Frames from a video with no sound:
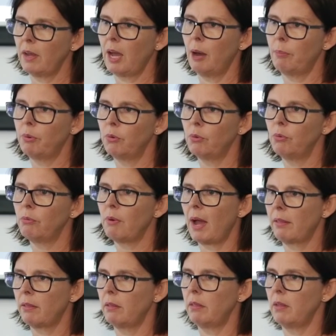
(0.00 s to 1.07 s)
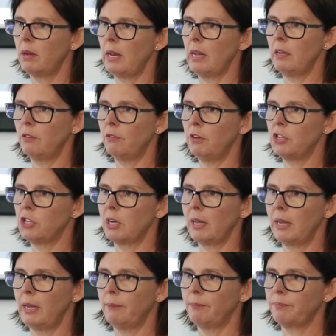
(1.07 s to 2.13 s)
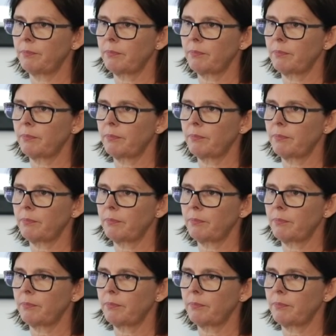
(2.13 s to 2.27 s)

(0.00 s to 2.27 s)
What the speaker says: a couple rather than individually.